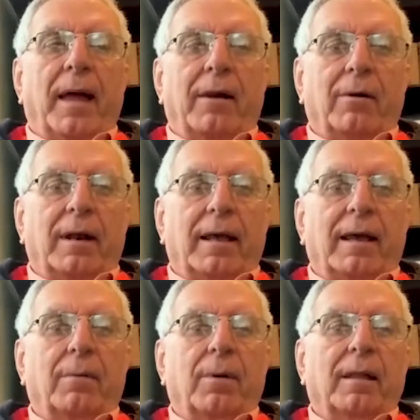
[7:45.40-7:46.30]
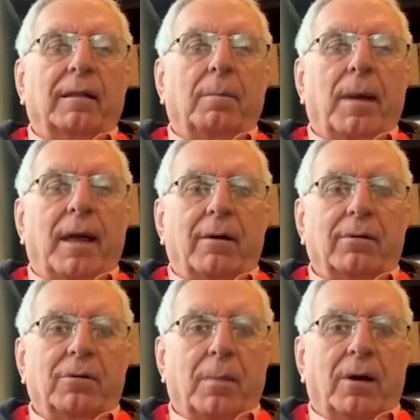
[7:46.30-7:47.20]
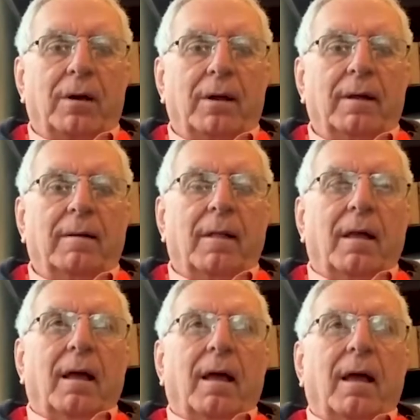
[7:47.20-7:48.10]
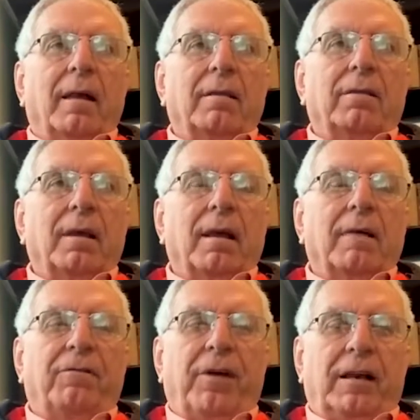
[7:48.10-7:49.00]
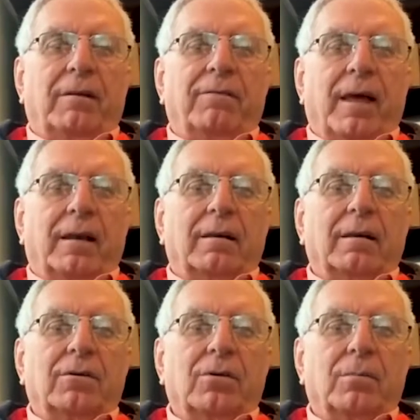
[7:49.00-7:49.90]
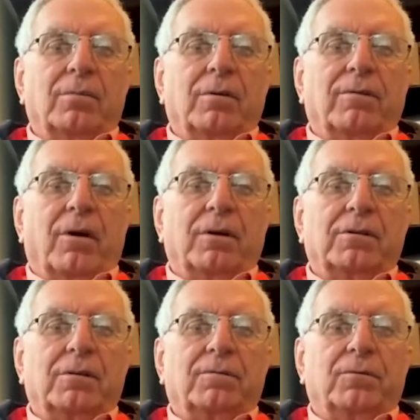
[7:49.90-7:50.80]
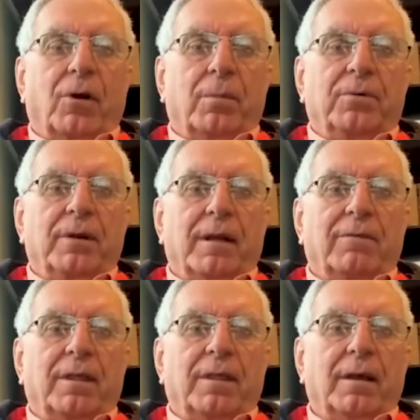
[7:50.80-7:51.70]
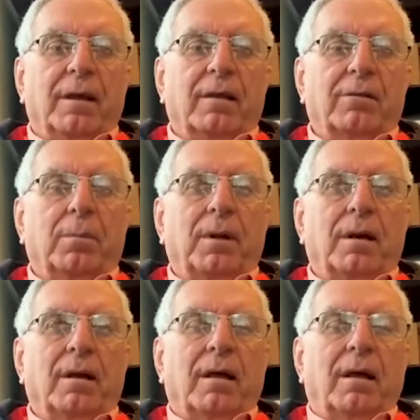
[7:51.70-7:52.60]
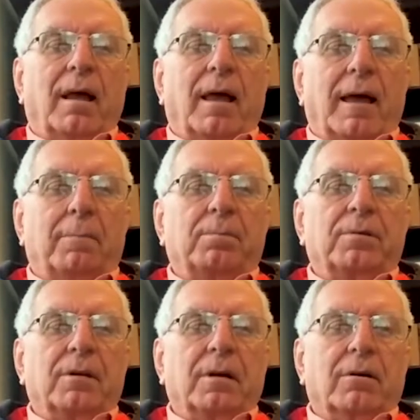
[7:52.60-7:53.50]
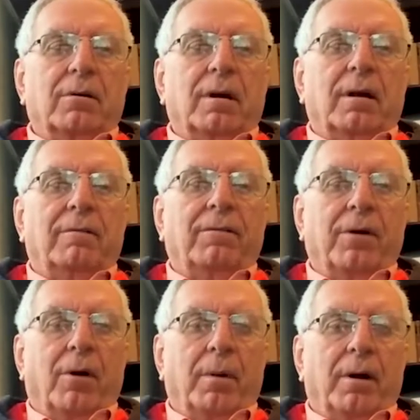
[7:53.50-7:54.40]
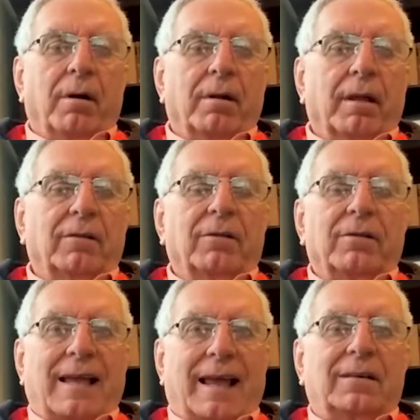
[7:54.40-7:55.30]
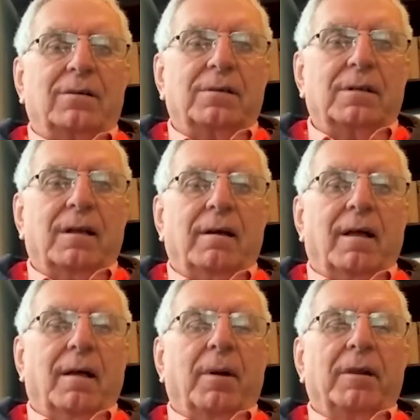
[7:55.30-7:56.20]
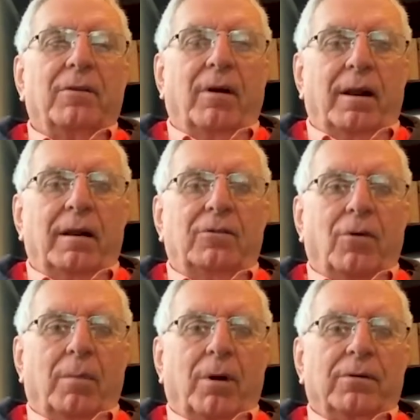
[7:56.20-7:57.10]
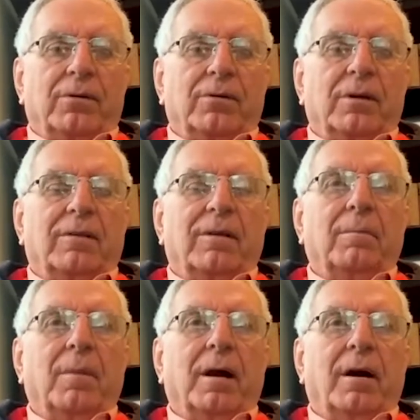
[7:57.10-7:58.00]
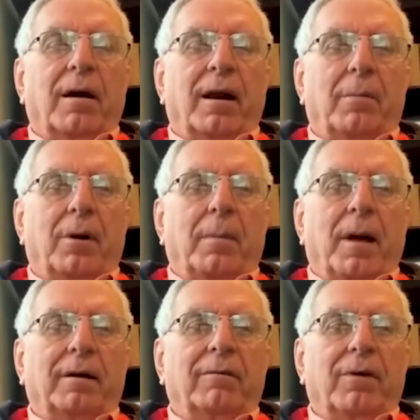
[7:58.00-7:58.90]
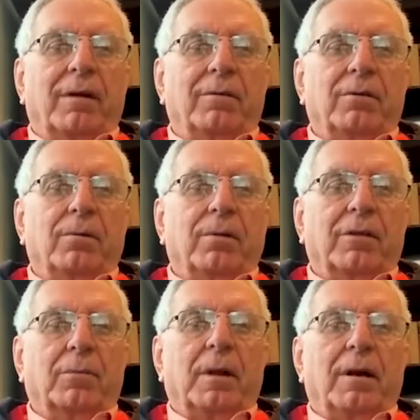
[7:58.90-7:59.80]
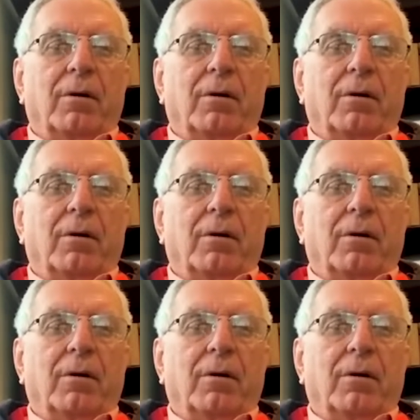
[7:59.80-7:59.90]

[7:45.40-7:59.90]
ban on liquor. We had the ban on smoking. And the effect of that in terms of loss of jobs and everything has been absolutely phenomenal. It's sad to see. But it's not only job losses, it's an incredible amount of revenue that's